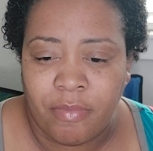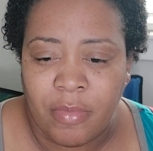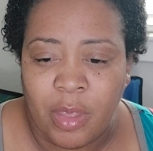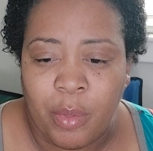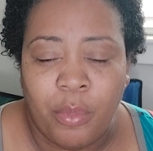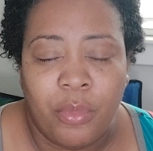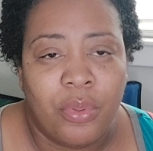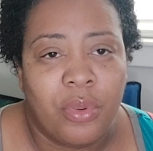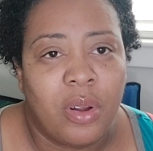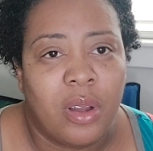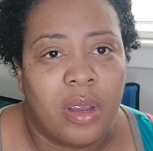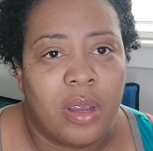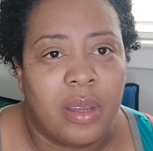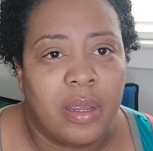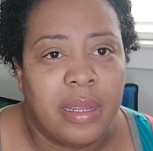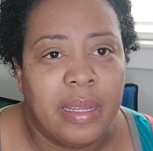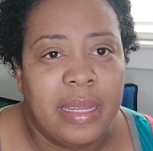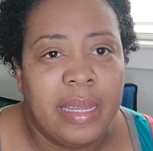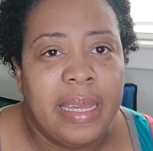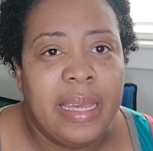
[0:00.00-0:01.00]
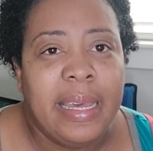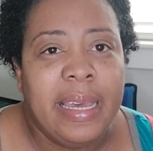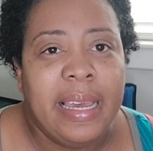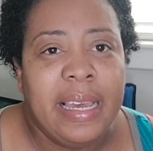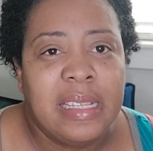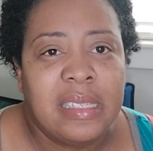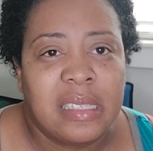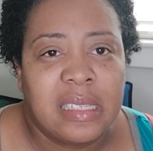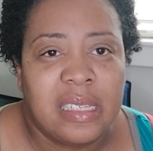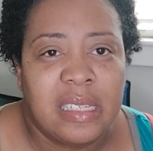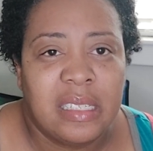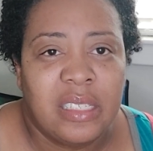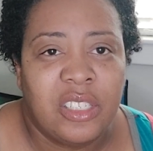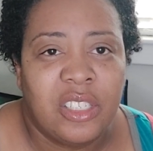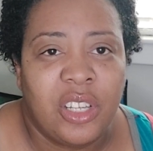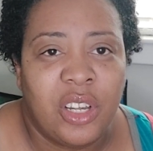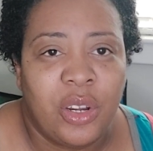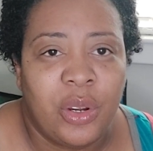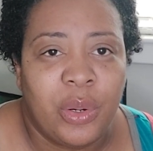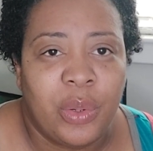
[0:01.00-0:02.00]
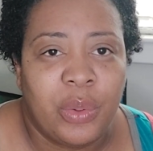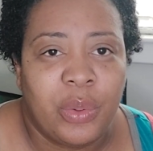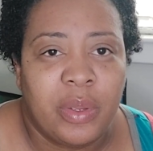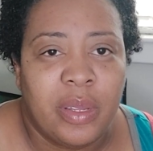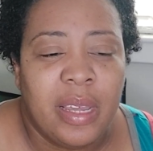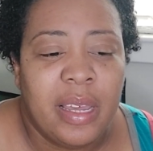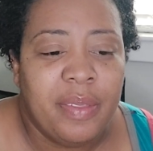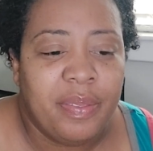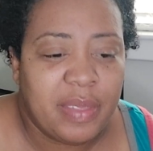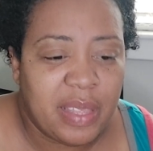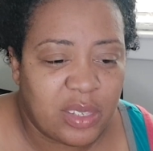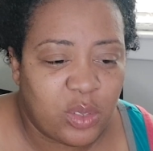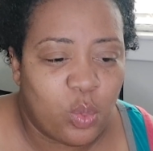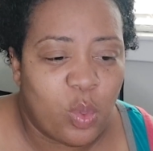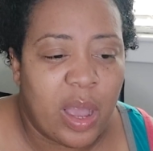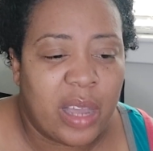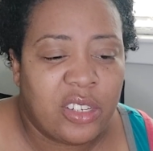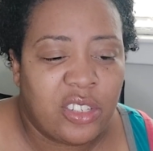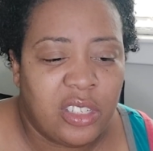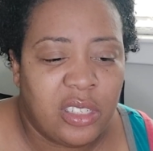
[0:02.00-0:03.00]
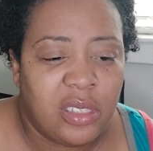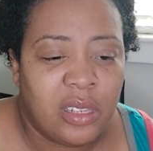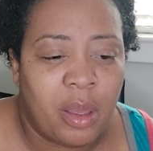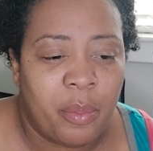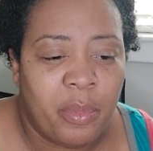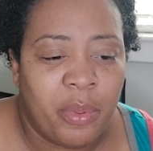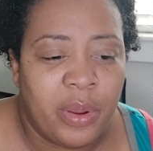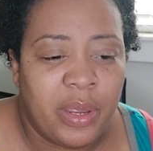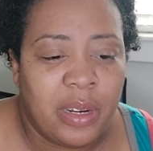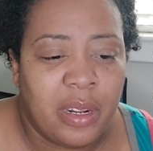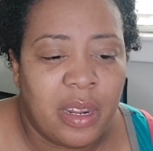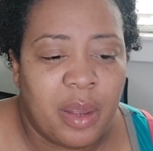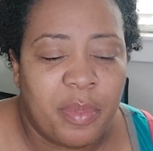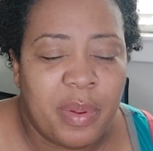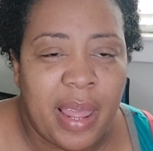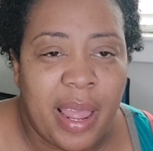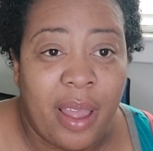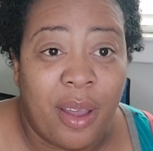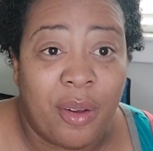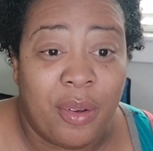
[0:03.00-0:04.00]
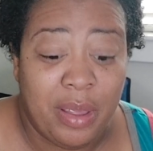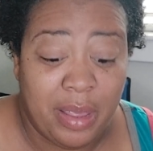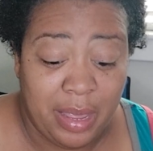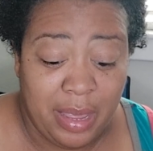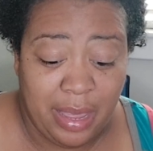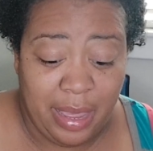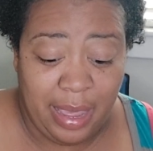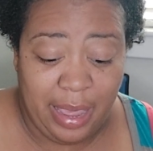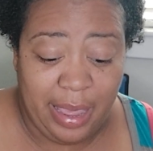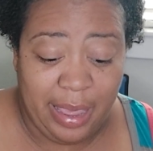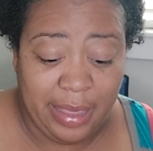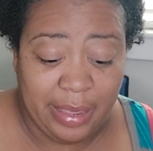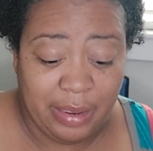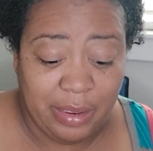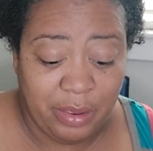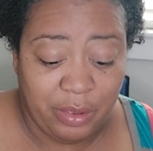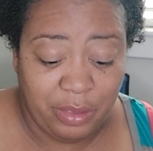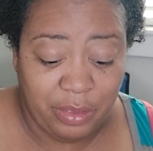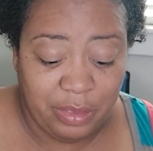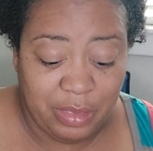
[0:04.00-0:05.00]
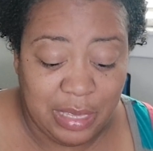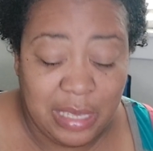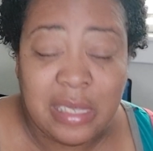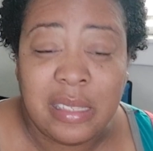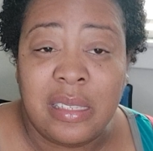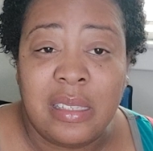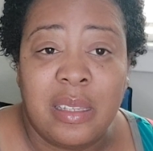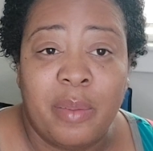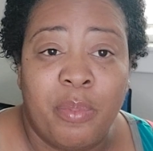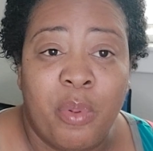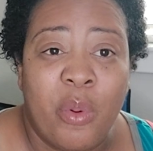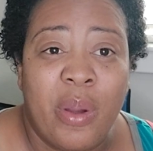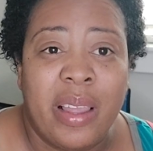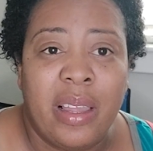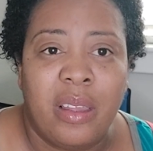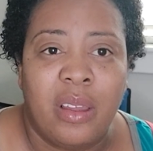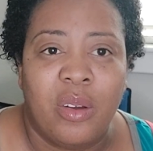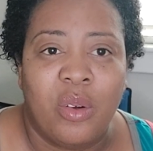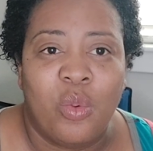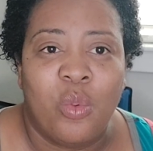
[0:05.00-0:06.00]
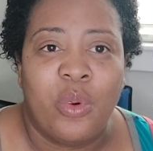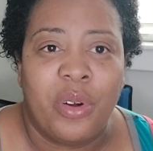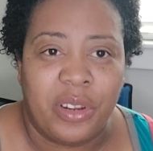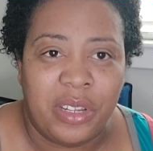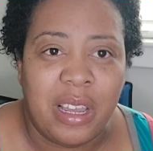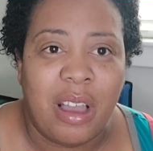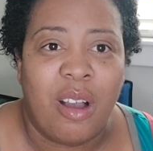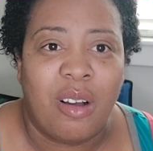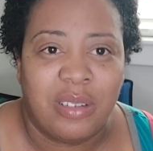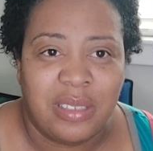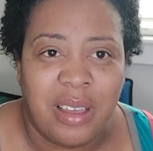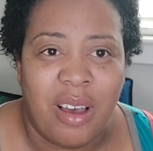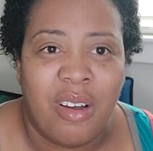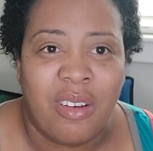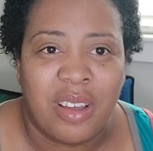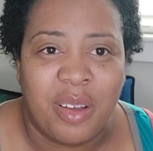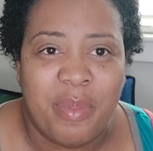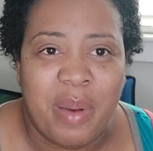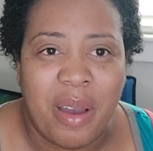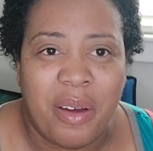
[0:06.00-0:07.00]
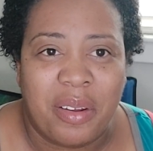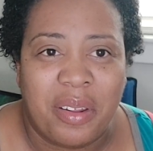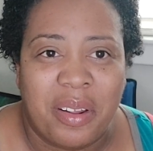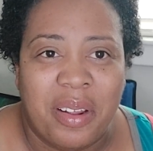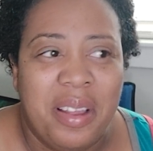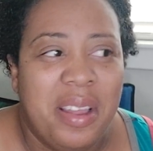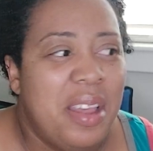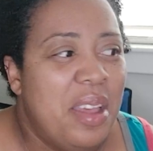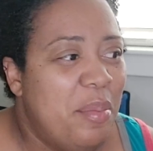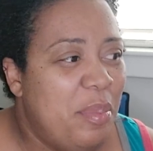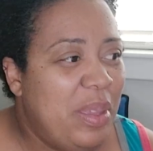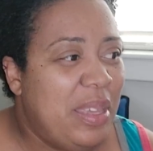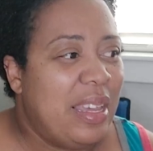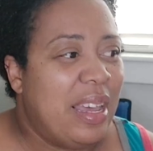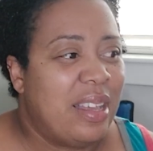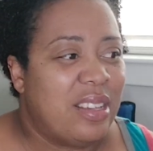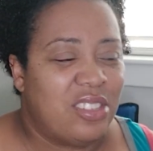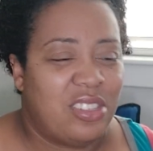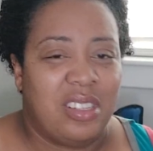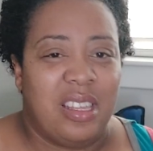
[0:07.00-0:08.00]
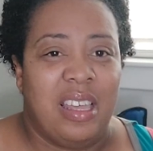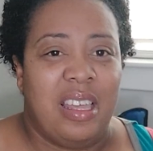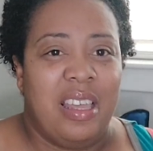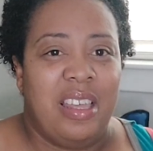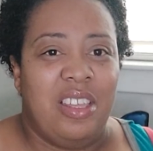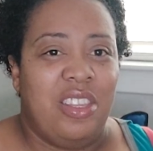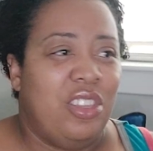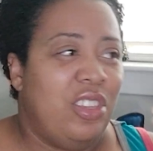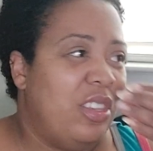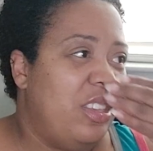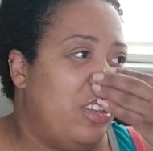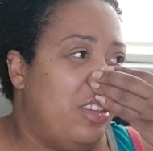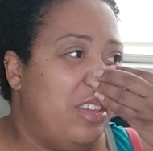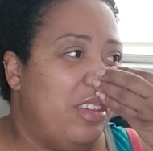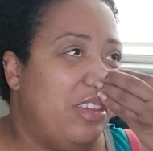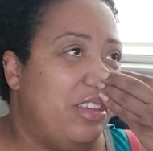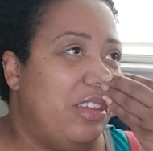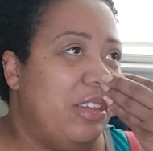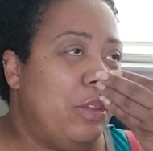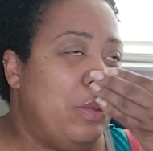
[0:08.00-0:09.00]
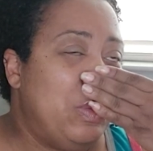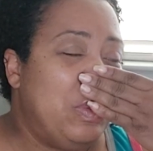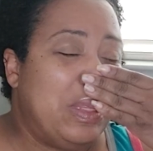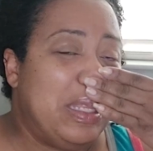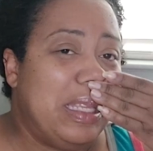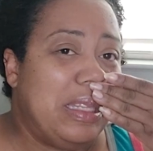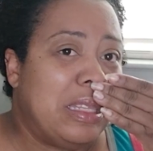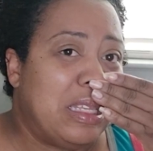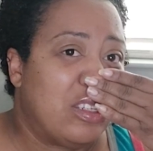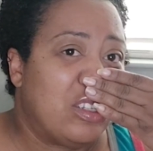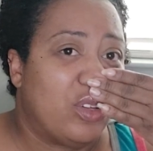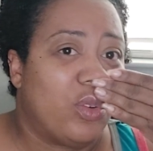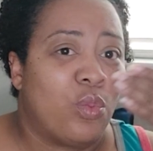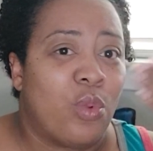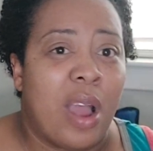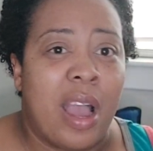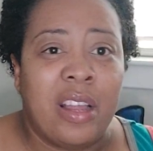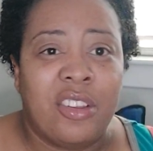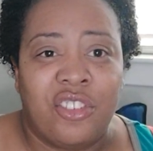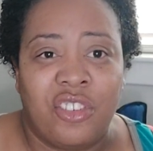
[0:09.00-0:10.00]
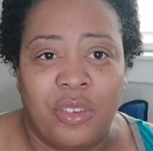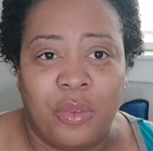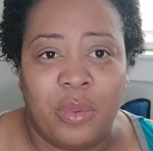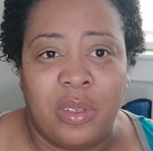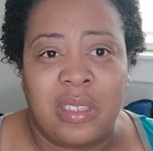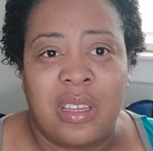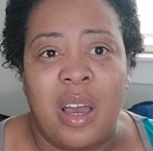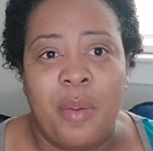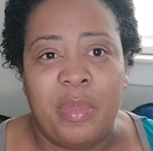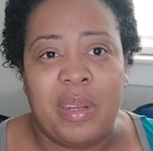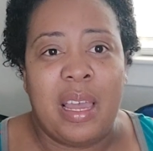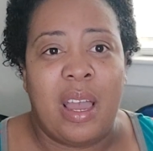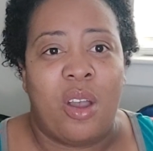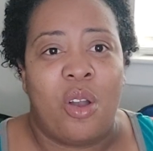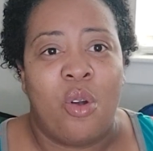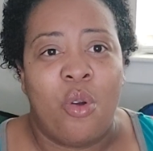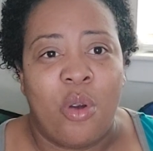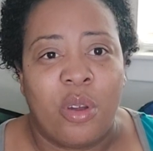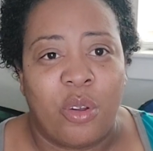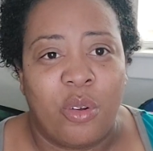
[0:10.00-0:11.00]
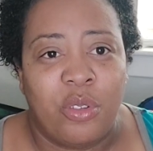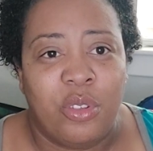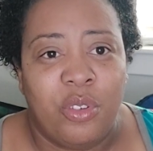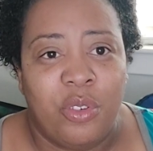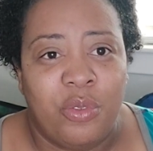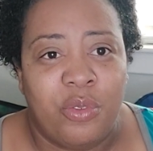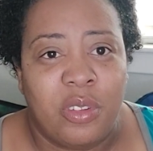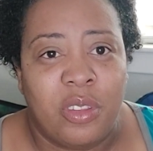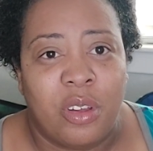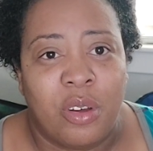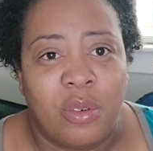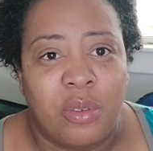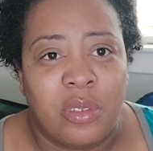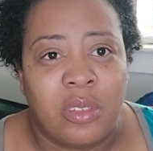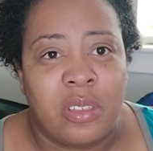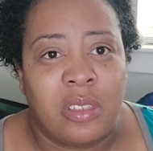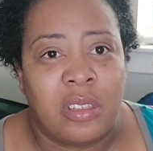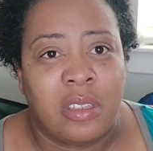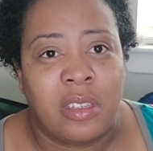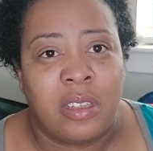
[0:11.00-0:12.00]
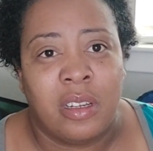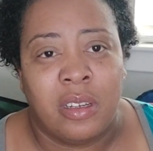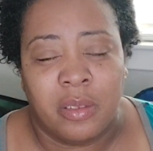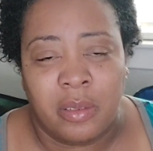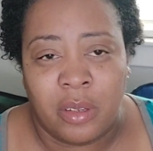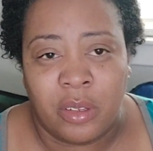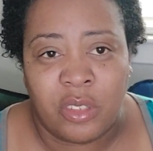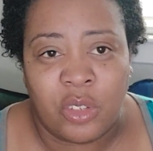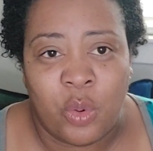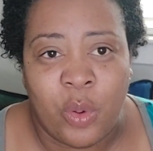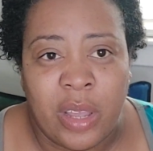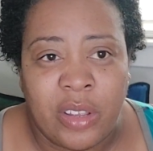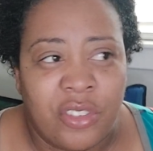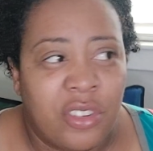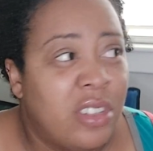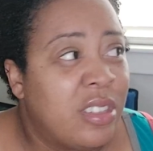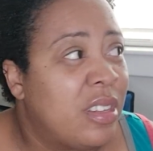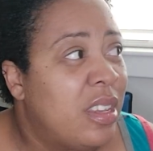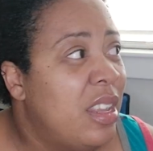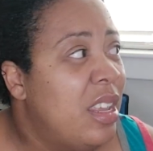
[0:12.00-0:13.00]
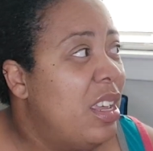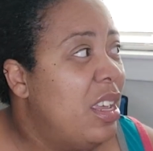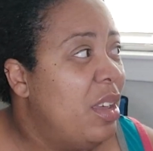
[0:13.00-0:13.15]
Bruh, it's a concern. That's why she's bringing it up now. And this is the point where y'all talk about it. Because you think that Sriracha was coming down hard on you for those questions.